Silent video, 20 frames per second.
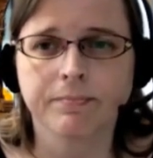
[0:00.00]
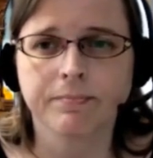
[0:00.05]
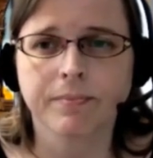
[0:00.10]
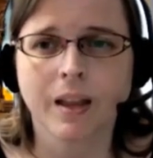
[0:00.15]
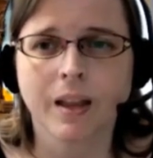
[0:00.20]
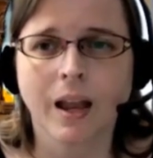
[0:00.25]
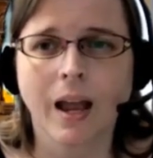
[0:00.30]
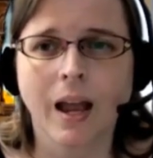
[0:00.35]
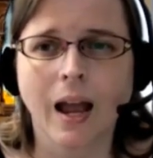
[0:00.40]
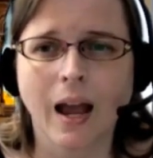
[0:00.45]

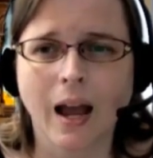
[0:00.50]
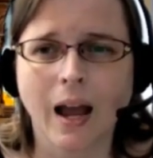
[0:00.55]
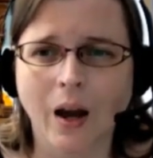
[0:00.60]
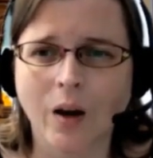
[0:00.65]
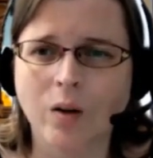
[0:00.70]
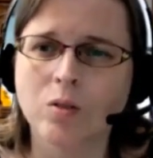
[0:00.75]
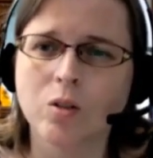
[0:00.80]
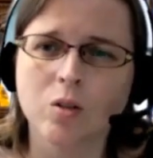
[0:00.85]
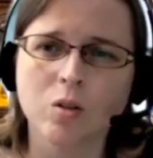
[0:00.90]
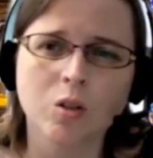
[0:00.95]
how
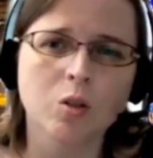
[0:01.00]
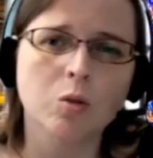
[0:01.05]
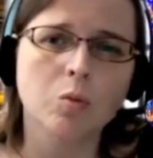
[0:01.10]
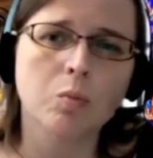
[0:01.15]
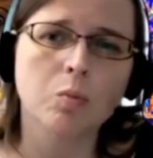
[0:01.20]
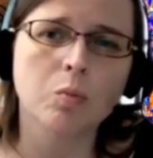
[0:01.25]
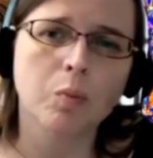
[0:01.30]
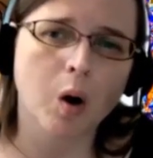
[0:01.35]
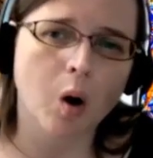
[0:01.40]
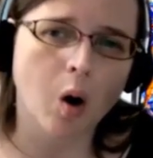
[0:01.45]
do you
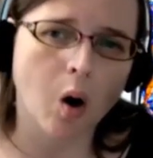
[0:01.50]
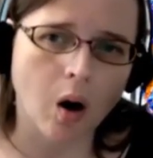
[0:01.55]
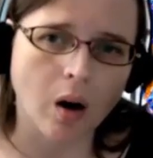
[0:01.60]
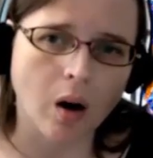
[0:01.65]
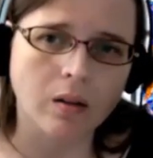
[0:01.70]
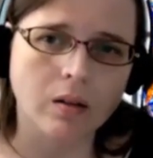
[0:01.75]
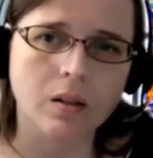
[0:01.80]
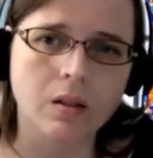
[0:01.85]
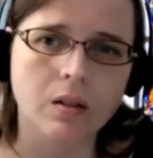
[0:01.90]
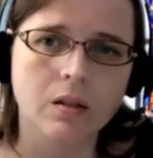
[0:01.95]

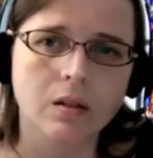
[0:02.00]
pause?